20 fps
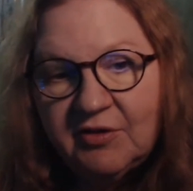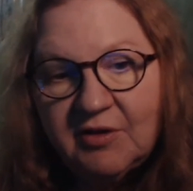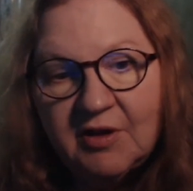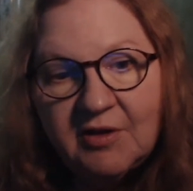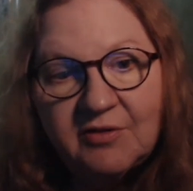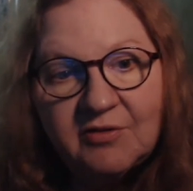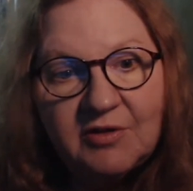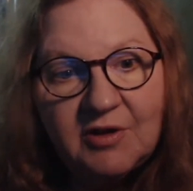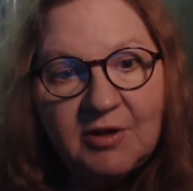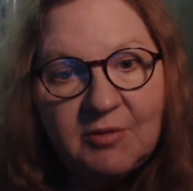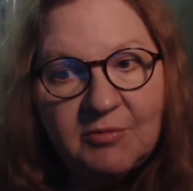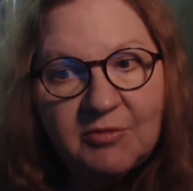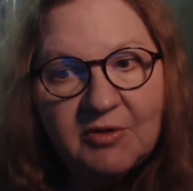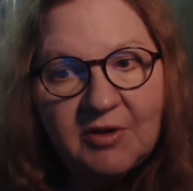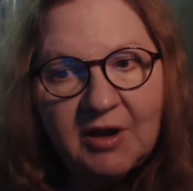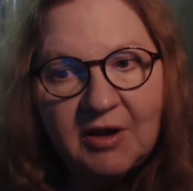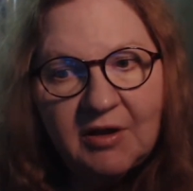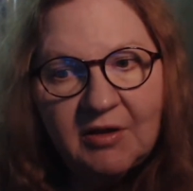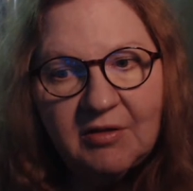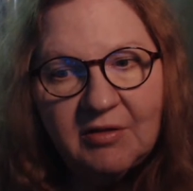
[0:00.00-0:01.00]
that seems
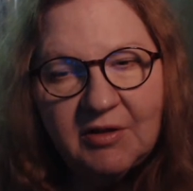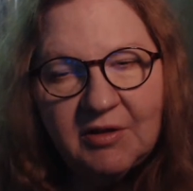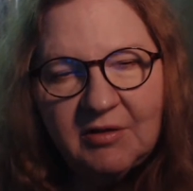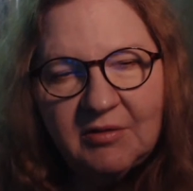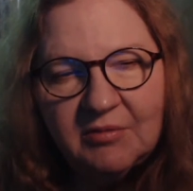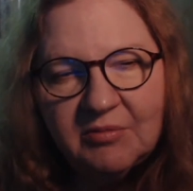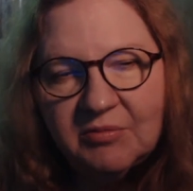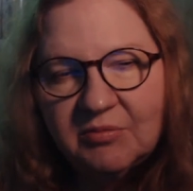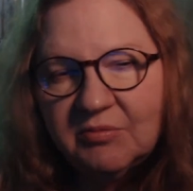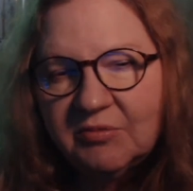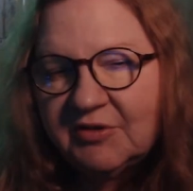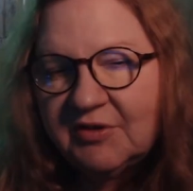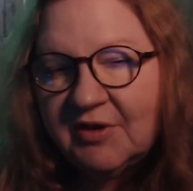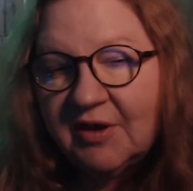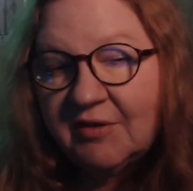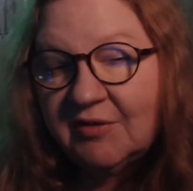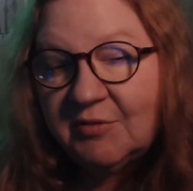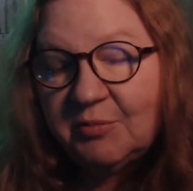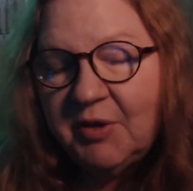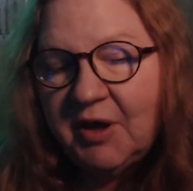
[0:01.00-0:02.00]
like a little
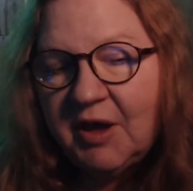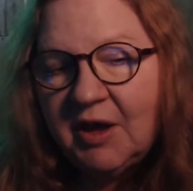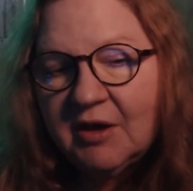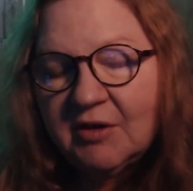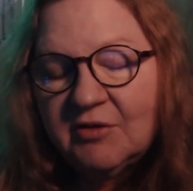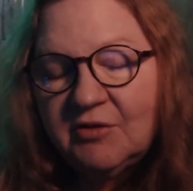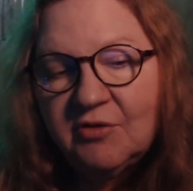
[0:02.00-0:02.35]
suspect,